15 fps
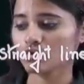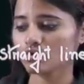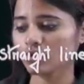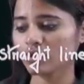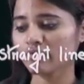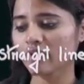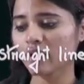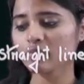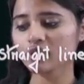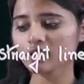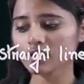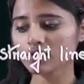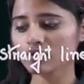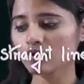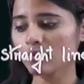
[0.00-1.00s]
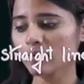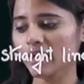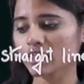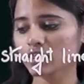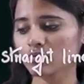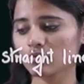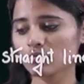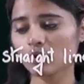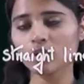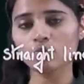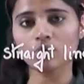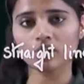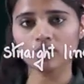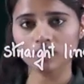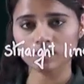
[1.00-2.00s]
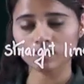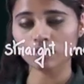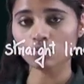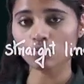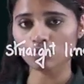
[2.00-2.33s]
So, if m is the slope, x1, y1 is the